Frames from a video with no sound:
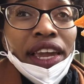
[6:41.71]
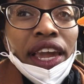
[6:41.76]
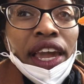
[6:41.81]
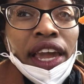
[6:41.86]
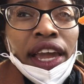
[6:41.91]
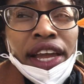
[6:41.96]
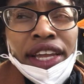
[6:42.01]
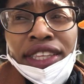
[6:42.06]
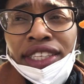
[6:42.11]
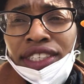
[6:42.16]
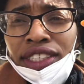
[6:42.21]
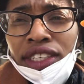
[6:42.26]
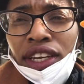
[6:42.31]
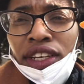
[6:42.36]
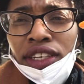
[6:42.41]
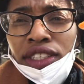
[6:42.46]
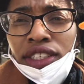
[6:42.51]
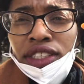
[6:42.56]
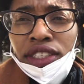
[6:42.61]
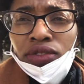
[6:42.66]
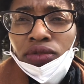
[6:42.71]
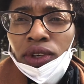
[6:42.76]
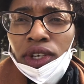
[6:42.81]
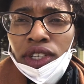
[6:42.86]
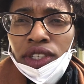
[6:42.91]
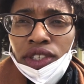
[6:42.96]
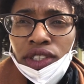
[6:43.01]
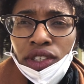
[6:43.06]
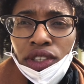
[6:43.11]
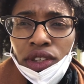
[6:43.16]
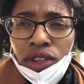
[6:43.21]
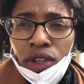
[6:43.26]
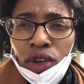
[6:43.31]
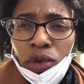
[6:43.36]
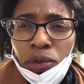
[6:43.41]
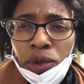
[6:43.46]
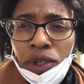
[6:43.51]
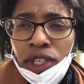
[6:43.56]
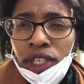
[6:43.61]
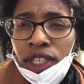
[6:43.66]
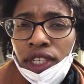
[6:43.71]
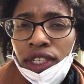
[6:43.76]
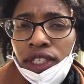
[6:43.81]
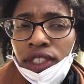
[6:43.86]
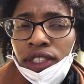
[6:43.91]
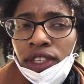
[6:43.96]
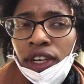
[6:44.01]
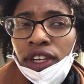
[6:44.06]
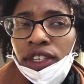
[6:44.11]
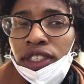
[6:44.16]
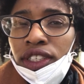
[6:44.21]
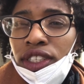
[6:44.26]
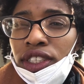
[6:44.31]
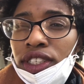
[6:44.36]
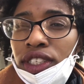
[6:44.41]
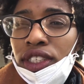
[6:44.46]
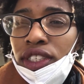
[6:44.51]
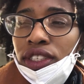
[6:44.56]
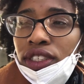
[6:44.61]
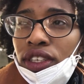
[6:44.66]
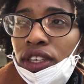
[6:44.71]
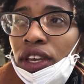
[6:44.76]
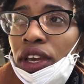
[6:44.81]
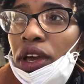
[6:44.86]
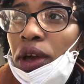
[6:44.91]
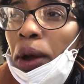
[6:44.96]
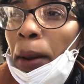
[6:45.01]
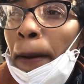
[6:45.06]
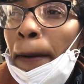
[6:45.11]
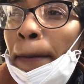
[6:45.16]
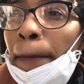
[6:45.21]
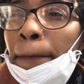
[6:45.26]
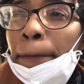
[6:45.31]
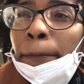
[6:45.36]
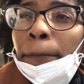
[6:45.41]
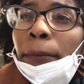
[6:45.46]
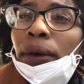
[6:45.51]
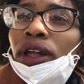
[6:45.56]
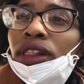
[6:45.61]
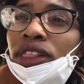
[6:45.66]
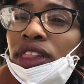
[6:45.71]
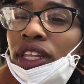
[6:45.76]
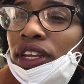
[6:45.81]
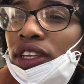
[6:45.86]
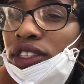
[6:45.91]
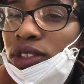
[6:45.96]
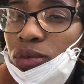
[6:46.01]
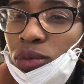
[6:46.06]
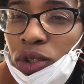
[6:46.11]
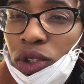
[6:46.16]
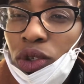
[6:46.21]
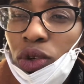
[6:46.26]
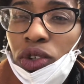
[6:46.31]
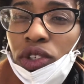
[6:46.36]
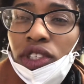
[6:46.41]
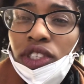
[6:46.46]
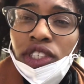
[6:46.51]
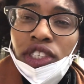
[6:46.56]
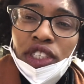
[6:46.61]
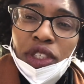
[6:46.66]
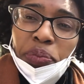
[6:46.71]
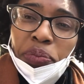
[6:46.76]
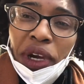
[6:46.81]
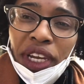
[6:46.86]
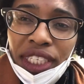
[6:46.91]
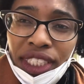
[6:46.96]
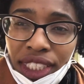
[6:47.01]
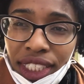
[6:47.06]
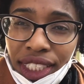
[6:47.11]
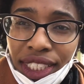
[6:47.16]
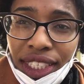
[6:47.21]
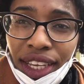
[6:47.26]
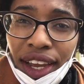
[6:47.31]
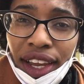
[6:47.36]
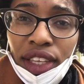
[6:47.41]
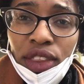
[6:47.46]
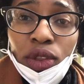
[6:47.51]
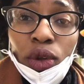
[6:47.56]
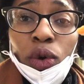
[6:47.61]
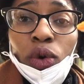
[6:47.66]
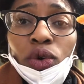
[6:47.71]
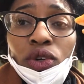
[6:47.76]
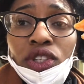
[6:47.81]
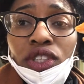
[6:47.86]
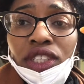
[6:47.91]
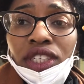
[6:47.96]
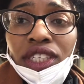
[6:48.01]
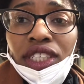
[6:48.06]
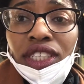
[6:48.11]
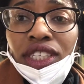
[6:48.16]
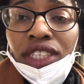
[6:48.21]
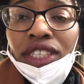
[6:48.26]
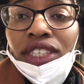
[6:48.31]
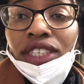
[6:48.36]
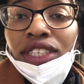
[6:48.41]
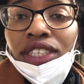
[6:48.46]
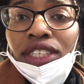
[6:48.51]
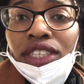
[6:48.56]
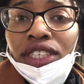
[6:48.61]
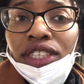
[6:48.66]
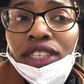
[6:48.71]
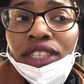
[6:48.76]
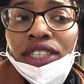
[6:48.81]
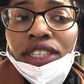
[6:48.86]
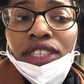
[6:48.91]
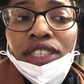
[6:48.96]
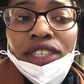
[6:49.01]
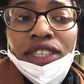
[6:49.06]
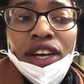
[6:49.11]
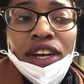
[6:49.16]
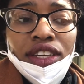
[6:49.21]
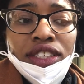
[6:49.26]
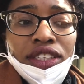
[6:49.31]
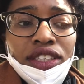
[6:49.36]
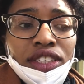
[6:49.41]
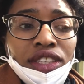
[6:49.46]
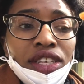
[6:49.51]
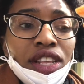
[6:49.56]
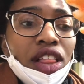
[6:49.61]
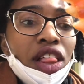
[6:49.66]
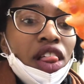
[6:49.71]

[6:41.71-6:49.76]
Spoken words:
And the sauce, whereas tteokbokki sauce leans more towards the spicy side, tokochi sauce